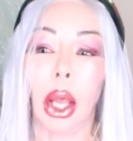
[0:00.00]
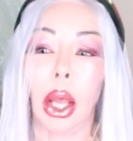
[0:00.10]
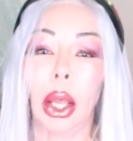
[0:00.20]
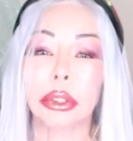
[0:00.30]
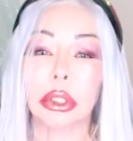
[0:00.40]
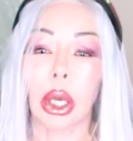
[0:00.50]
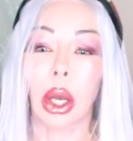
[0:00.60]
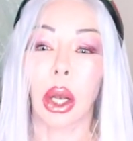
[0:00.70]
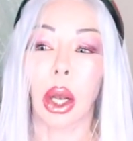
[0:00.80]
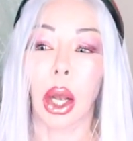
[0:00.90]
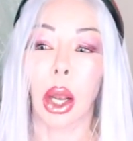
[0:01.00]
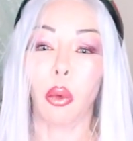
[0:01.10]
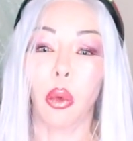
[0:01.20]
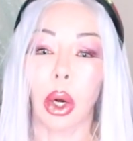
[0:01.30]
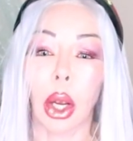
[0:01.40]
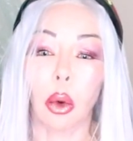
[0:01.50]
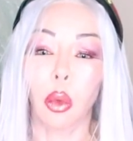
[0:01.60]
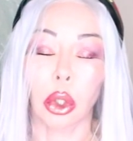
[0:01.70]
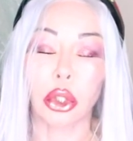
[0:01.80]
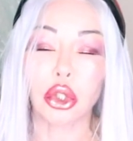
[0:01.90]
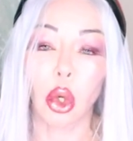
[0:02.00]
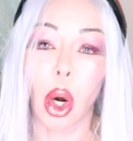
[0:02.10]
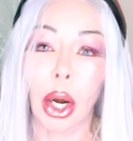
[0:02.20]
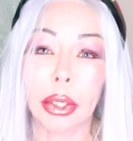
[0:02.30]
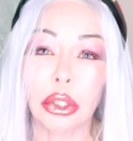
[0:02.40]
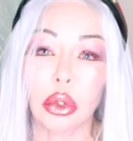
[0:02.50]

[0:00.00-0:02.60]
and I work so hard